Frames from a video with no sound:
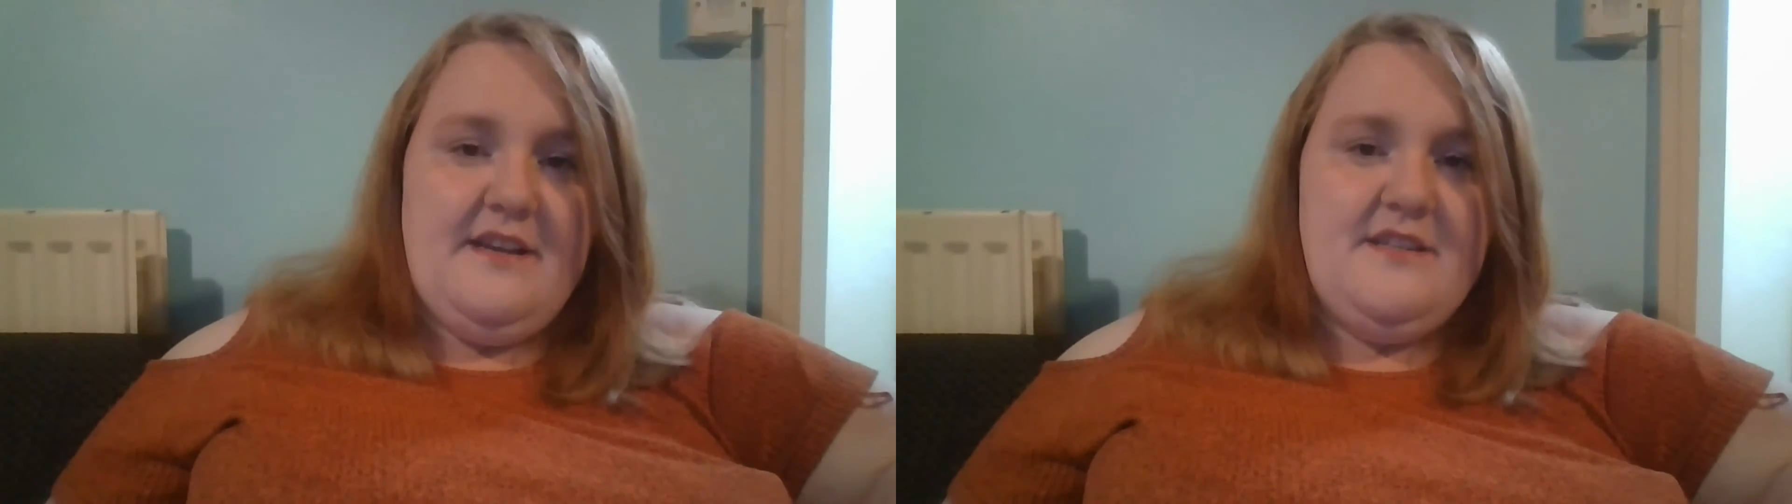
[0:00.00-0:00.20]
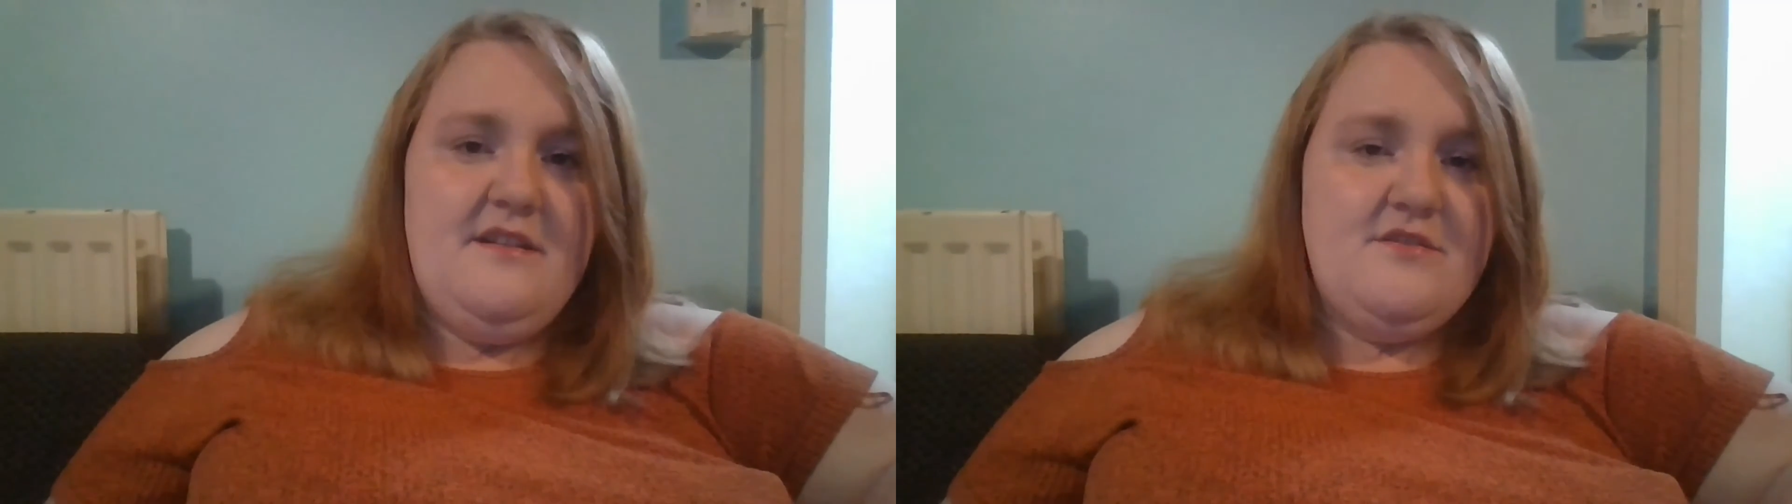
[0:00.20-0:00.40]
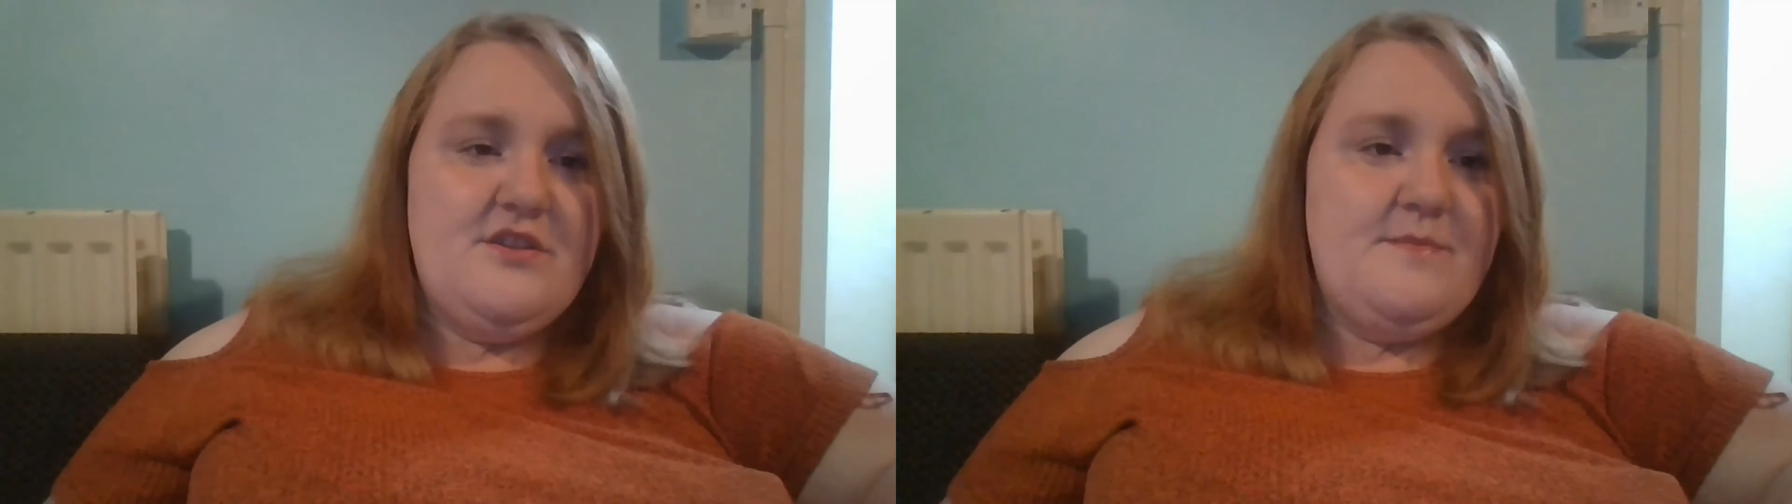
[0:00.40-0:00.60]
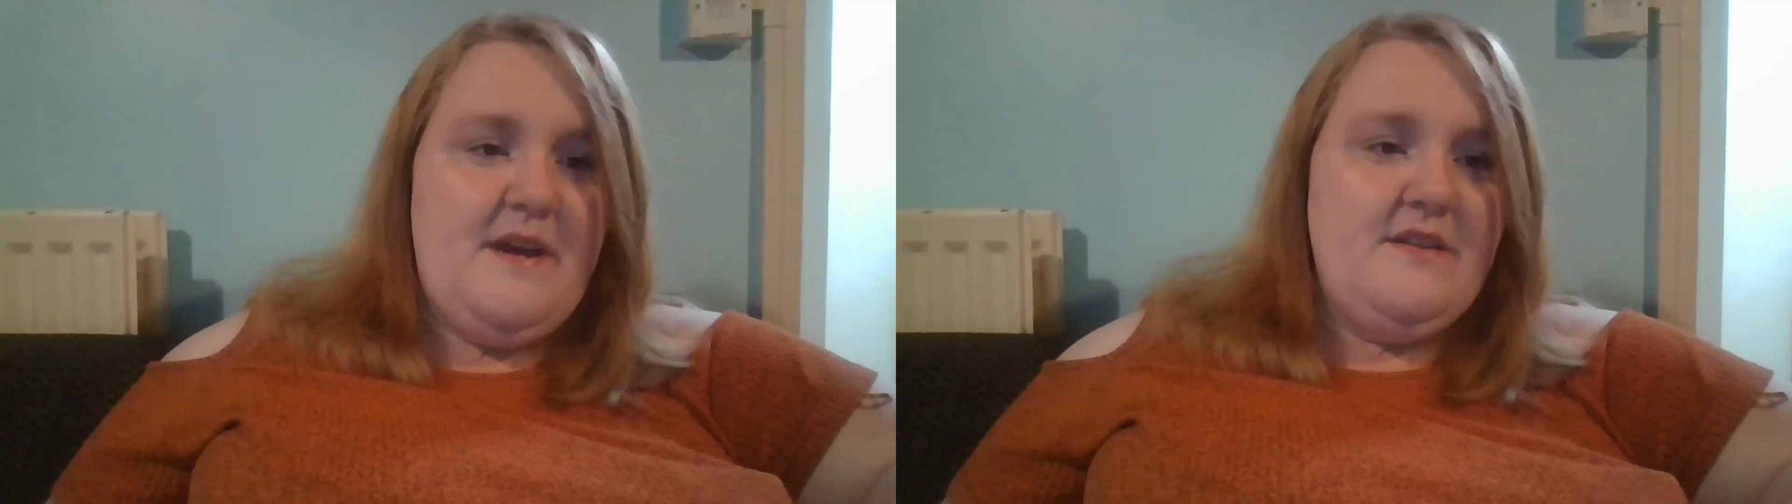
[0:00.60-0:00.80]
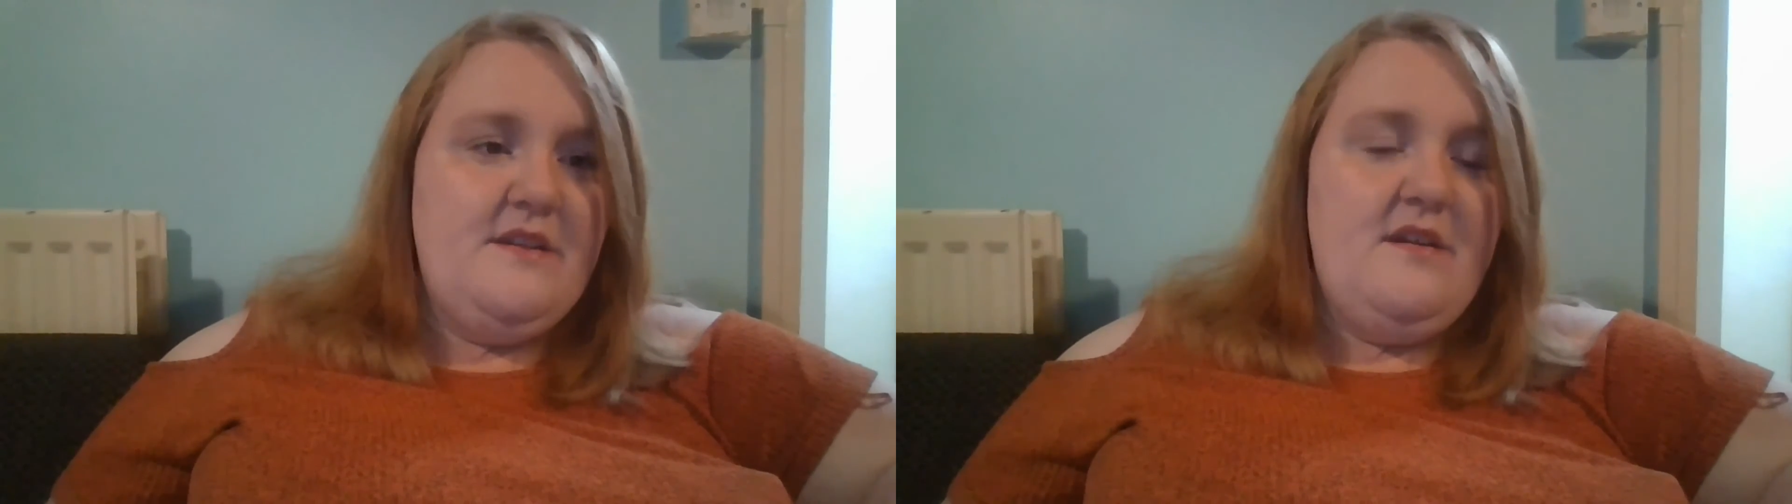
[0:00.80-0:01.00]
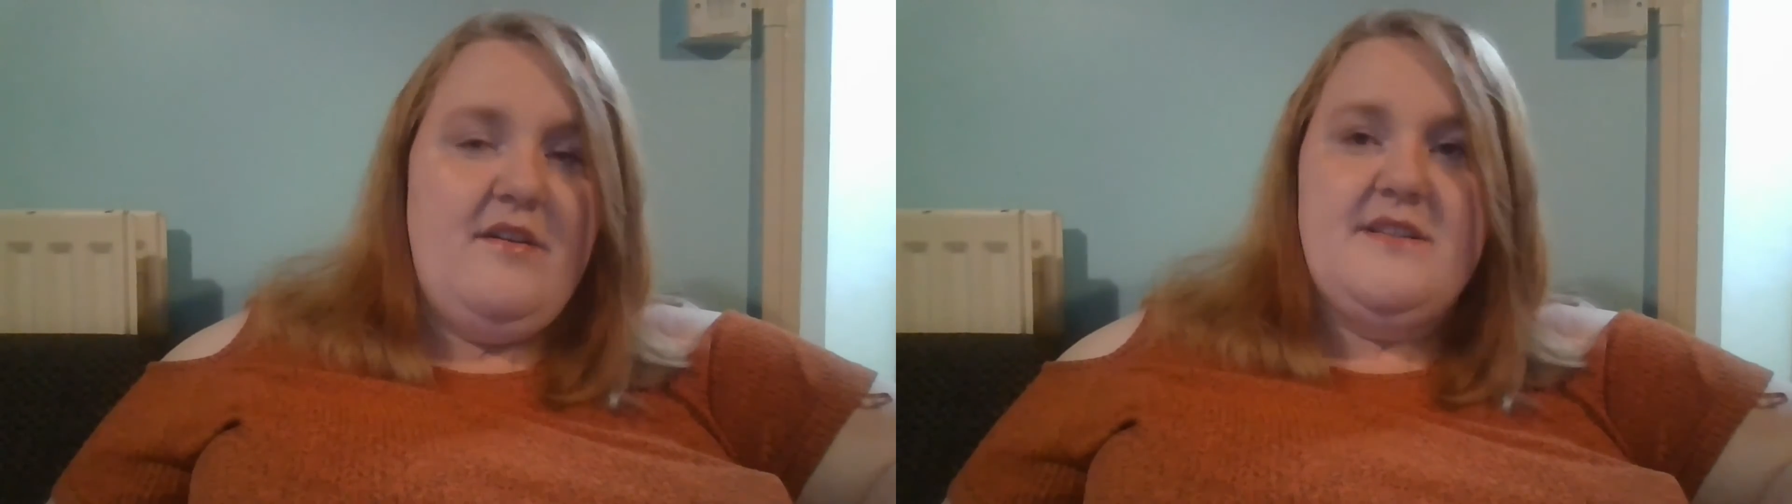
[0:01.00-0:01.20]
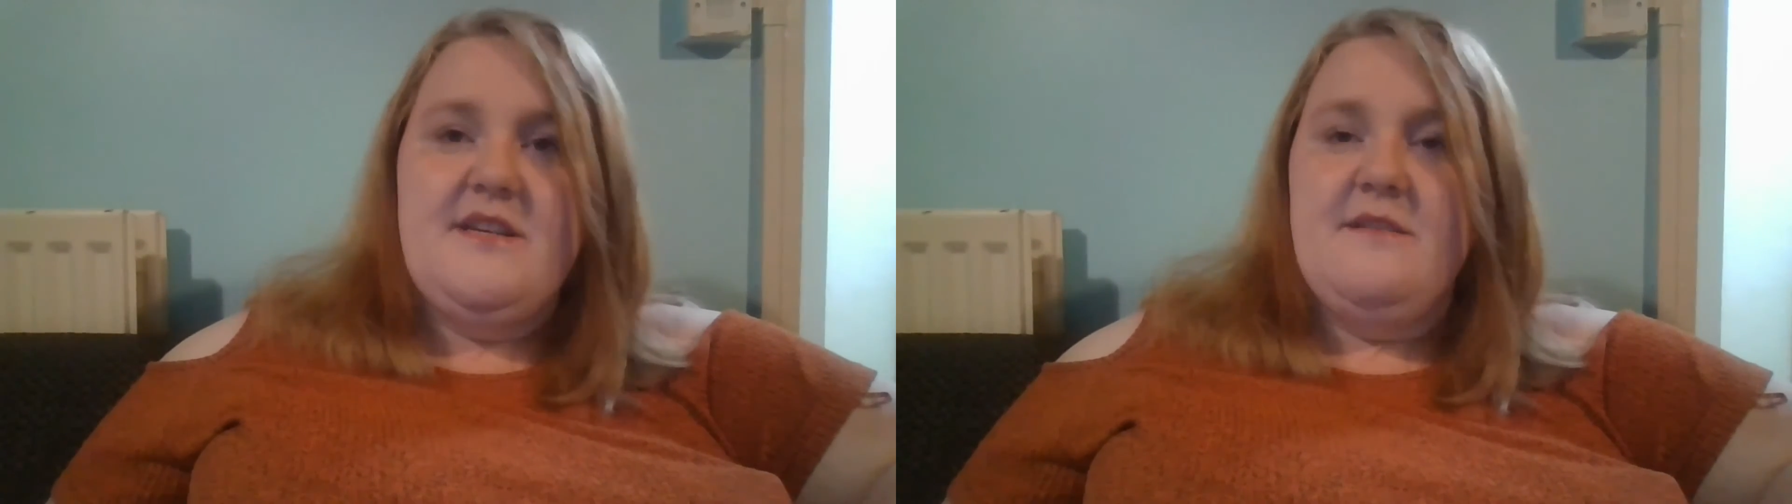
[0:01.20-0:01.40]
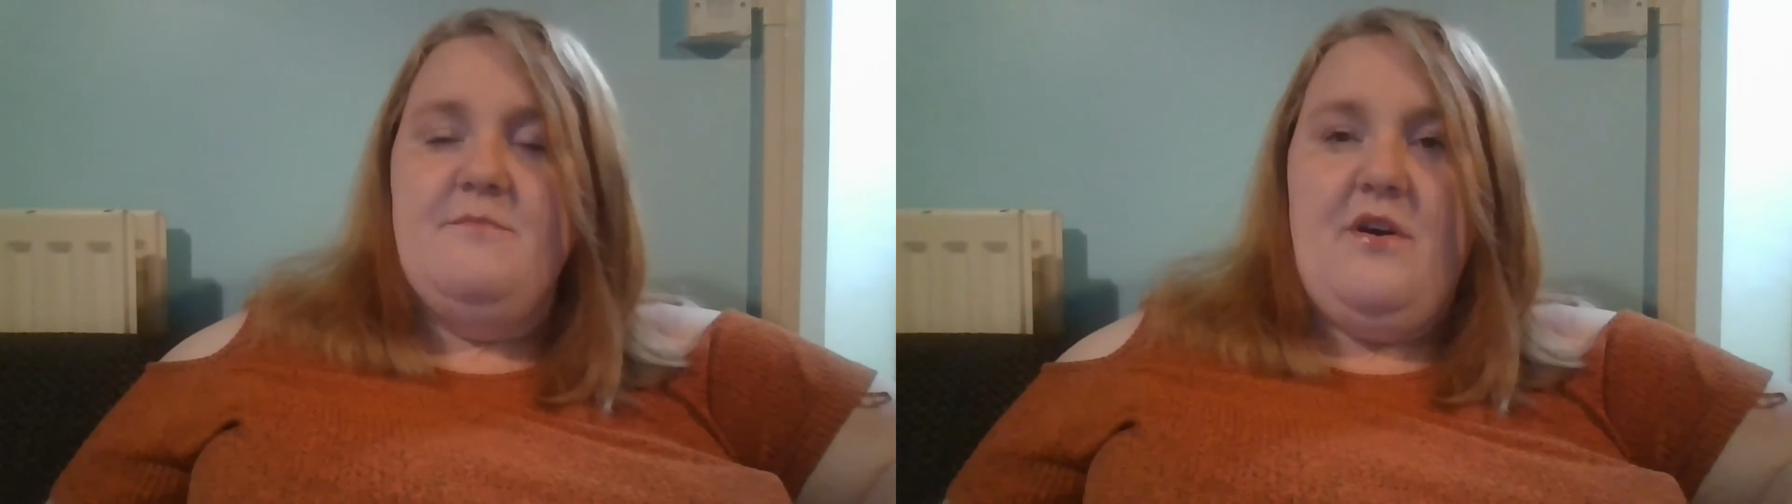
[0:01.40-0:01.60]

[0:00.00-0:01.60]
and it's not just about uniting